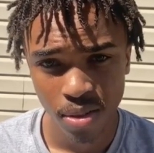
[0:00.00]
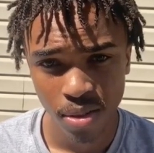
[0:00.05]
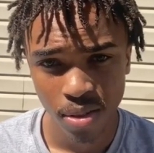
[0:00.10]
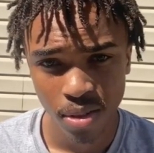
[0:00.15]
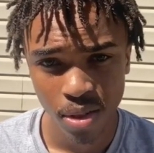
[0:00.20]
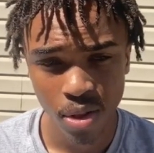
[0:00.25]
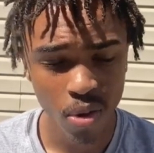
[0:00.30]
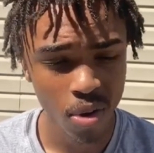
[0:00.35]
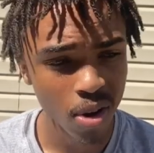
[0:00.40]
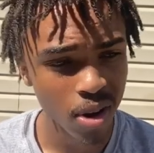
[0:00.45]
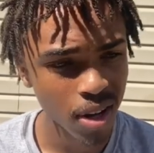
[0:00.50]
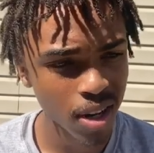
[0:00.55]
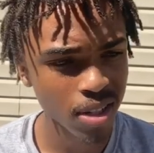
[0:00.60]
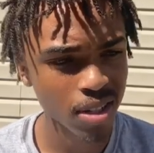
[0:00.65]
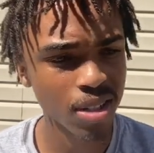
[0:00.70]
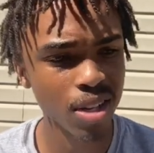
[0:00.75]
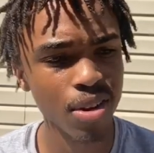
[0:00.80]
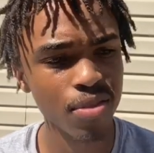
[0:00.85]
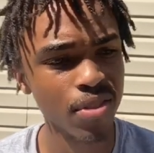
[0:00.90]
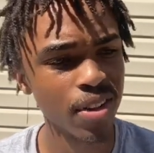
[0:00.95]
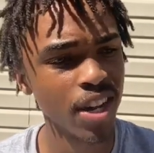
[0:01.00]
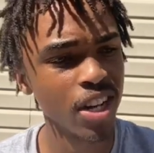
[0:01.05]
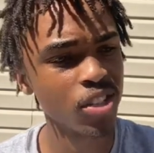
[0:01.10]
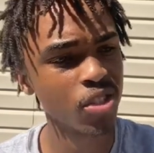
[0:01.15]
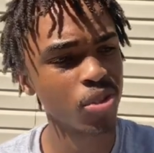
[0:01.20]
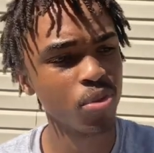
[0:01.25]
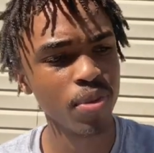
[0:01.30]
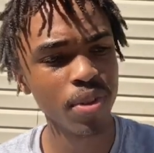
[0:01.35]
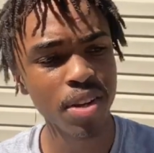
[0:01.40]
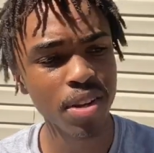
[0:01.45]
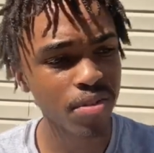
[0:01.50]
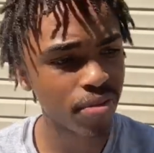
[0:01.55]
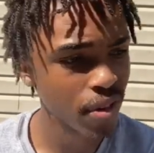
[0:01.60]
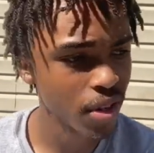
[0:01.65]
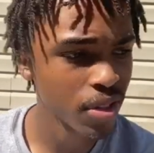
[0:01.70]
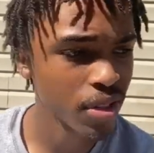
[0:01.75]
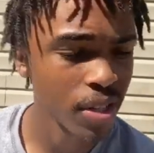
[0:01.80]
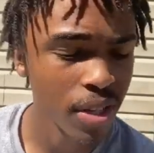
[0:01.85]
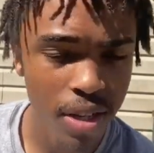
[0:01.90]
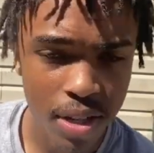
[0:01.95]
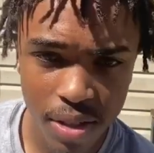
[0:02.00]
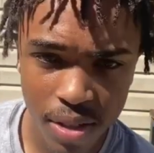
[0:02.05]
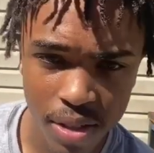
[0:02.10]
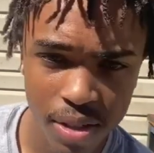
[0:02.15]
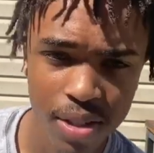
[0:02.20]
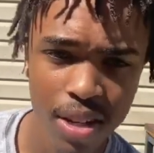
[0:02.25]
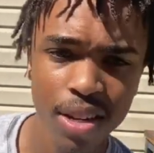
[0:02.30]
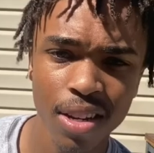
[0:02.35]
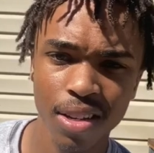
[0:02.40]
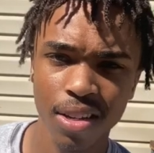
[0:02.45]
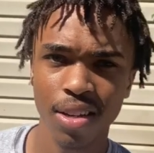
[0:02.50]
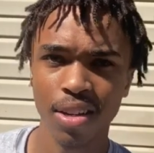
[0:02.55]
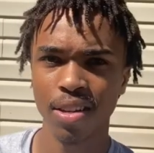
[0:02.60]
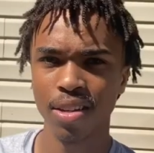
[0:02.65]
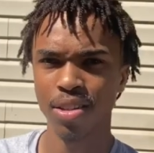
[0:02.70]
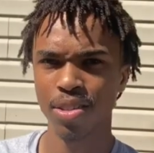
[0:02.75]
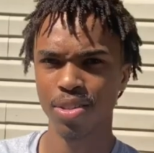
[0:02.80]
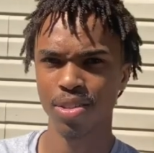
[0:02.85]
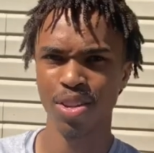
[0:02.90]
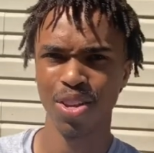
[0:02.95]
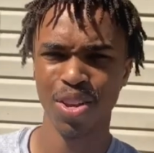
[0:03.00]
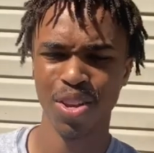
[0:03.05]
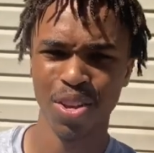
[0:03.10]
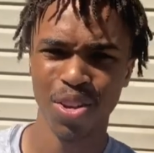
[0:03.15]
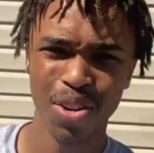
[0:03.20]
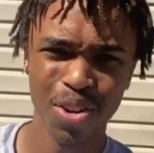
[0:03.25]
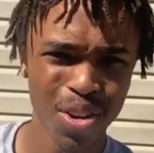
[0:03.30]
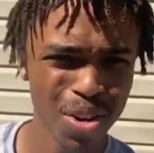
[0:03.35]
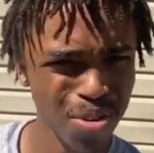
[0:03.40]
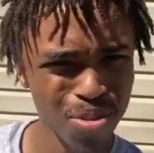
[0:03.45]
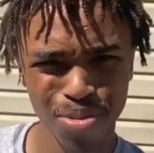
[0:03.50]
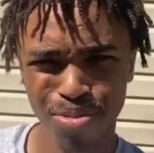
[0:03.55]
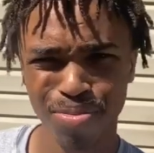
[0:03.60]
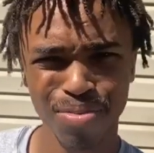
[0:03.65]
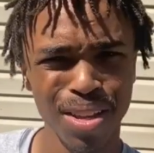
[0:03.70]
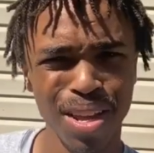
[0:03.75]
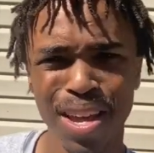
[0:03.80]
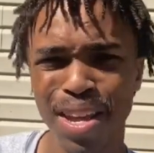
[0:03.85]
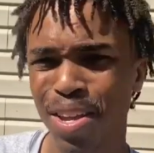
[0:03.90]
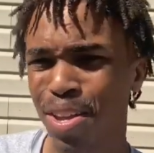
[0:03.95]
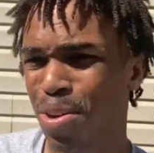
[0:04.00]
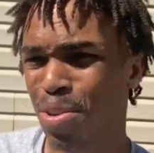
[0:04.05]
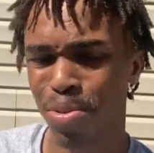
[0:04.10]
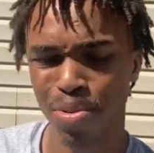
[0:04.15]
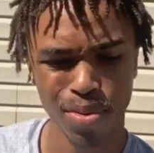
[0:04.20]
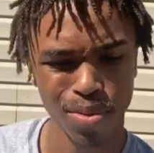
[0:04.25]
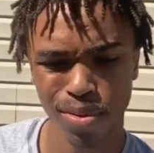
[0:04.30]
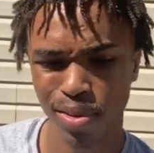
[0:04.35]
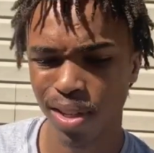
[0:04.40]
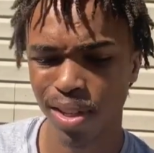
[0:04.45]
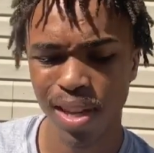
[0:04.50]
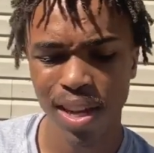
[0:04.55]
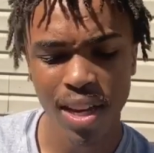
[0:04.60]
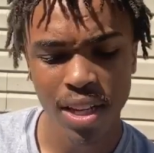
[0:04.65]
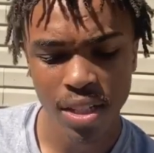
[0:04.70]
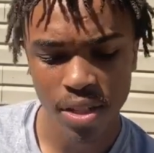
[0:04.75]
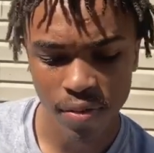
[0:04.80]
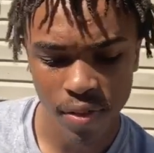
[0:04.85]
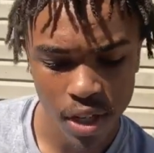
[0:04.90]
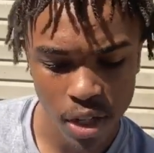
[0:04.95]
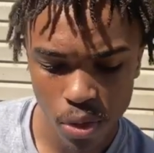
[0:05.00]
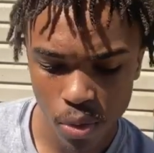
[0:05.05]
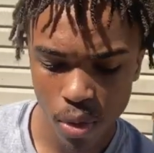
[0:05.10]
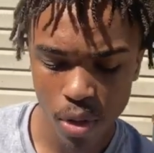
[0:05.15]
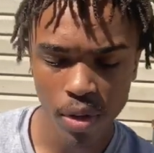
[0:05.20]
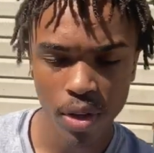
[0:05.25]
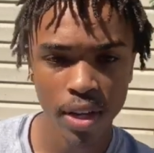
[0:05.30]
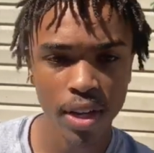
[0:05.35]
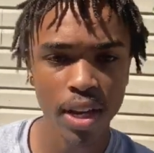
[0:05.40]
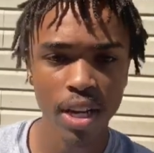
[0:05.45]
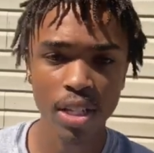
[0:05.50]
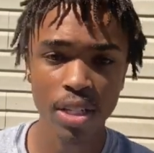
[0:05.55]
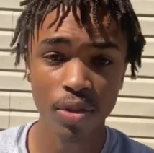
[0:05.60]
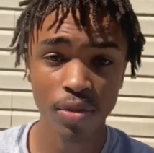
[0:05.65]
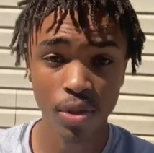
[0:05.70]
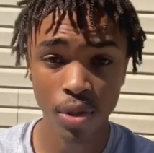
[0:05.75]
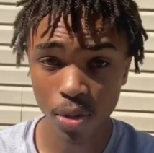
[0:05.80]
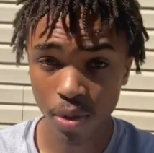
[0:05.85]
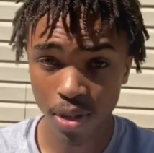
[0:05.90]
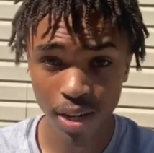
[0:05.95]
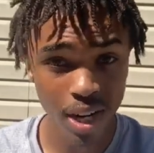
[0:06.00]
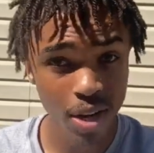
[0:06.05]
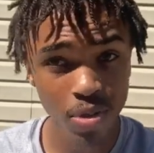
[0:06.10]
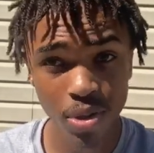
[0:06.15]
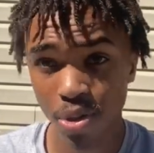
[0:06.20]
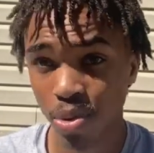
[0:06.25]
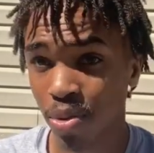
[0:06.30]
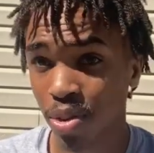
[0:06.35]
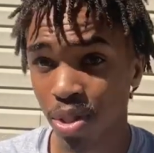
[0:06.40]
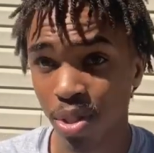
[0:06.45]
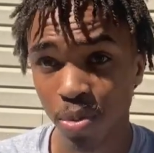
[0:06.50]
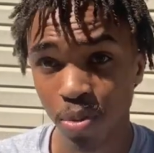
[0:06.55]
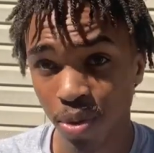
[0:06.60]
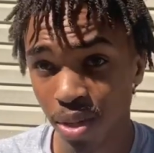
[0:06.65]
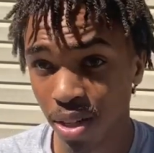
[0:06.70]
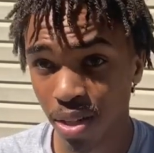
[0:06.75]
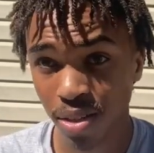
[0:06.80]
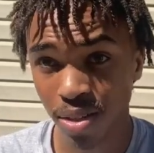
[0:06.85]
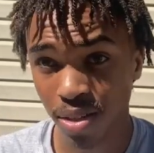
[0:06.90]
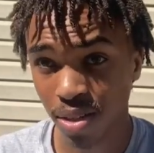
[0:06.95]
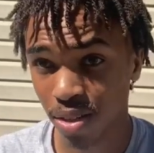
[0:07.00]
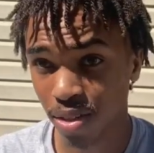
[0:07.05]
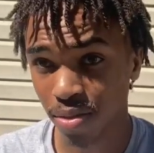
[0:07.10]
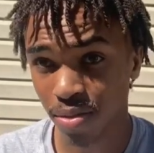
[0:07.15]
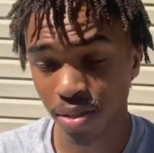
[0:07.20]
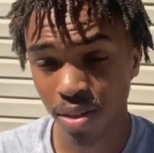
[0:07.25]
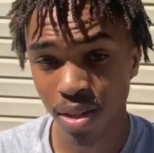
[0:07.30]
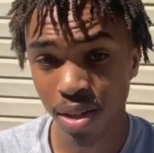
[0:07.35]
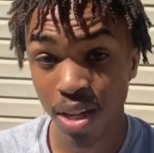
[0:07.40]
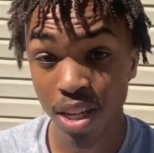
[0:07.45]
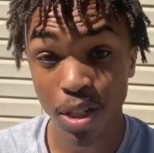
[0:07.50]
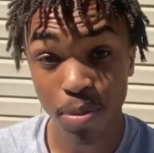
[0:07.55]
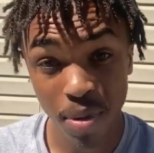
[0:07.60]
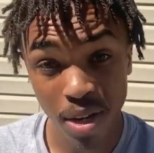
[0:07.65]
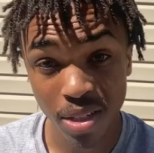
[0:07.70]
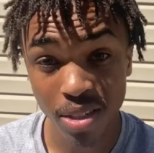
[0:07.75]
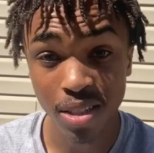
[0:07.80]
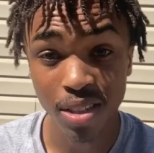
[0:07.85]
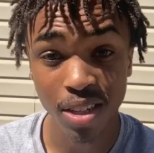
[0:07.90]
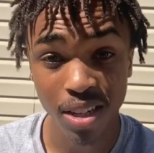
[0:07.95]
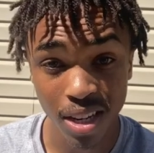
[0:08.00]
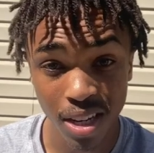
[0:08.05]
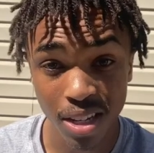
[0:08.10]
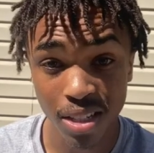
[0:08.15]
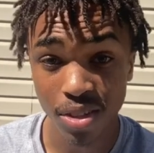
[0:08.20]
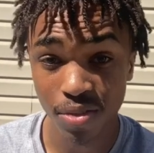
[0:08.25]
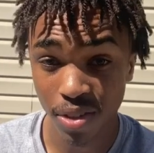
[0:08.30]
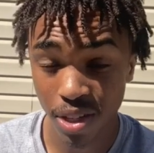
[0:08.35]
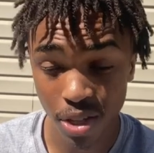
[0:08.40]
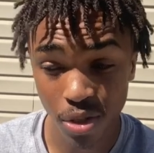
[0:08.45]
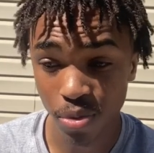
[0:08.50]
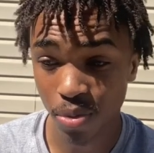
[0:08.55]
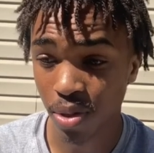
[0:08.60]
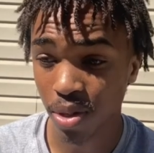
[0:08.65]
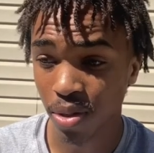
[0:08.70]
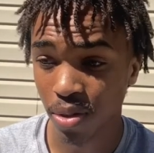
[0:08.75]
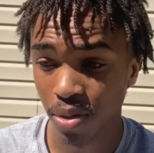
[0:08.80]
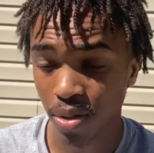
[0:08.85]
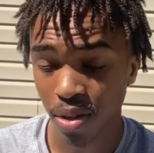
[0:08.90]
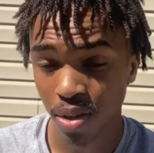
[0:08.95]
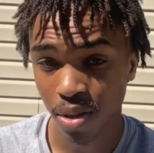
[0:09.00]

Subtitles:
all that stuff. And as you read in 1 Kings and 2 Kings, the kings of Israel and the kings of Judah, they was doing some wicked stuff, especially the kings of Israel.